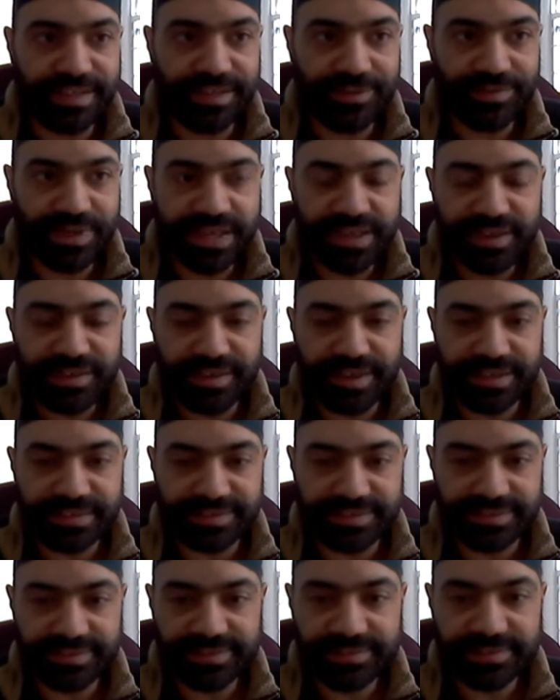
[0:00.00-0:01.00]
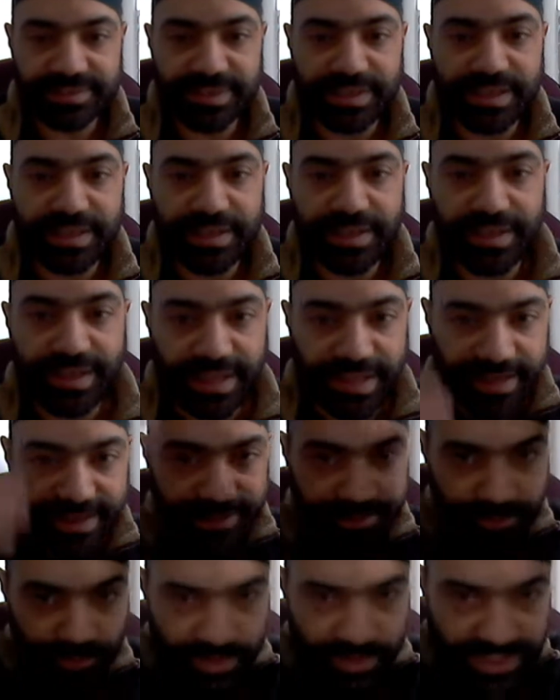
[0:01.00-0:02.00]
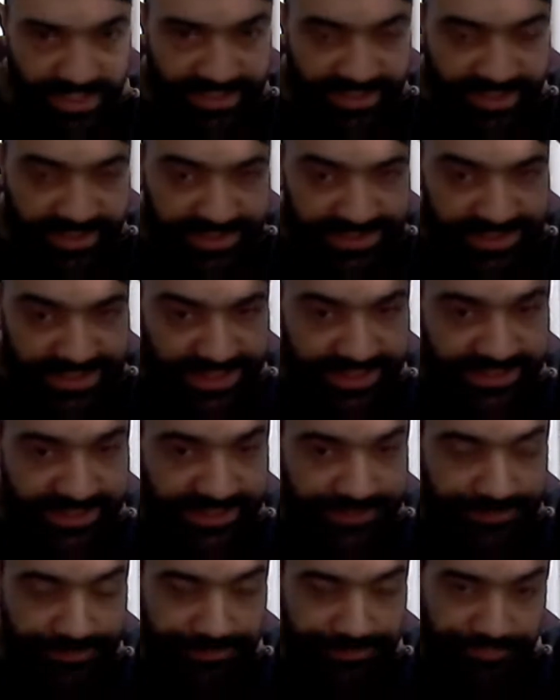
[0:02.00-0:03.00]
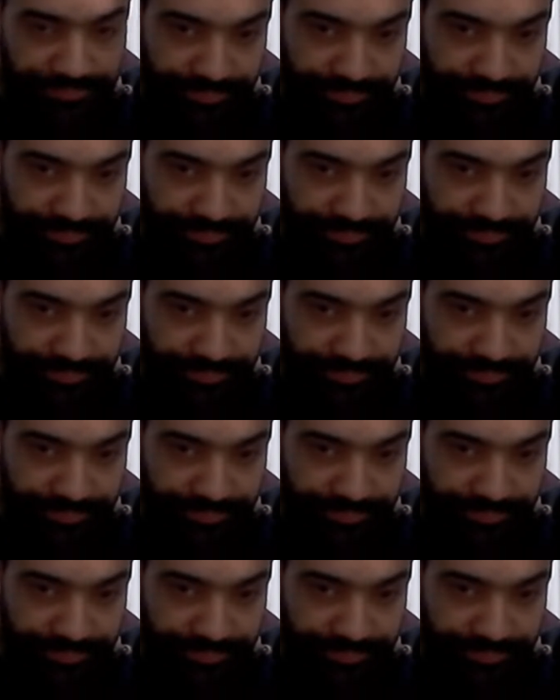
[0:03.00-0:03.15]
recognizes, and what he does is